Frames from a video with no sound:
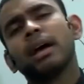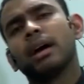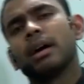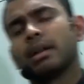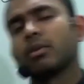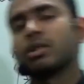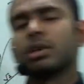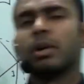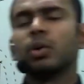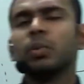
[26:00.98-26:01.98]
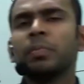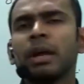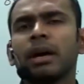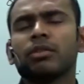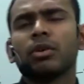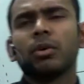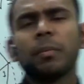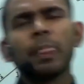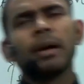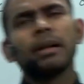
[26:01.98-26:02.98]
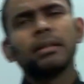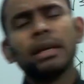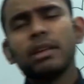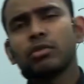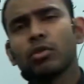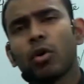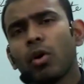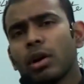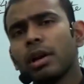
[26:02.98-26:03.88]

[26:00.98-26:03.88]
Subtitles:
in question number 2. So these all